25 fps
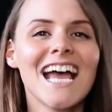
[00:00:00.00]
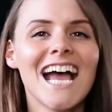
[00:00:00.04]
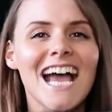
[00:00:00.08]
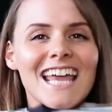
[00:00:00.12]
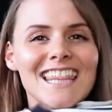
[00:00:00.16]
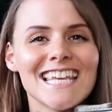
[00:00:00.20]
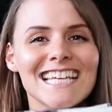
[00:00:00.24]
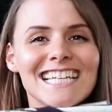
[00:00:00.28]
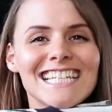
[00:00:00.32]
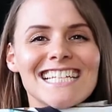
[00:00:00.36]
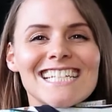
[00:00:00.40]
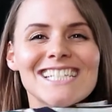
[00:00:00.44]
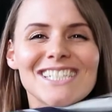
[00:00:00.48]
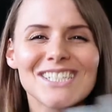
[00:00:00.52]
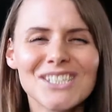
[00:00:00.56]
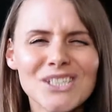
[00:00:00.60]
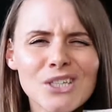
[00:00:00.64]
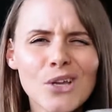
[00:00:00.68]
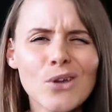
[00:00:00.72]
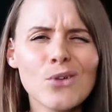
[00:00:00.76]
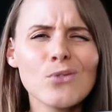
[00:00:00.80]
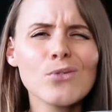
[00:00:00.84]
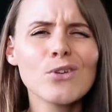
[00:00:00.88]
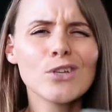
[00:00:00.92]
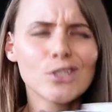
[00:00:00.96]
I think it is
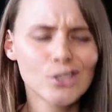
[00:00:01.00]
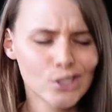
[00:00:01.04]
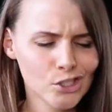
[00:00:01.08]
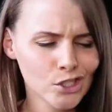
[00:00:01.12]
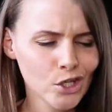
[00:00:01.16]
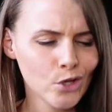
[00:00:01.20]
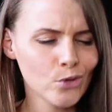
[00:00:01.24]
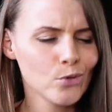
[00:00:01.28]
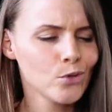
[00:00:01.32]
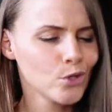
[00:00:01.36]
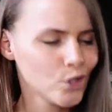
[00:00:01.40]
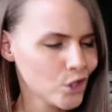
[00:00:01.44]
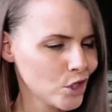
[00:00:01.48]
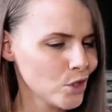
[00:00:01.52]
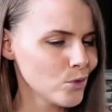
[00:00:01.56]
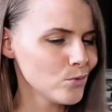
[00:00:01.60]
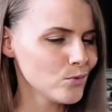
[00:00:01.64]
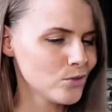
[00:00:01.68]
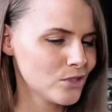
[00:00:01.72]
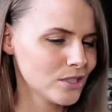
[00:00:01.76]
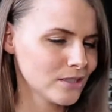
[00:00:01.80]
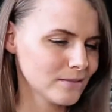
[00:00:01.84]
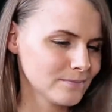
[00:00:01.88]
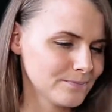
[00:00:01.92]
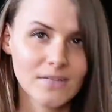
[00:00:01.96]
so, so
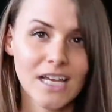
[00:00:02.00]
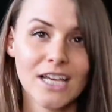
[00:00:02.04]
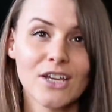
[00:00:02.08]
cute.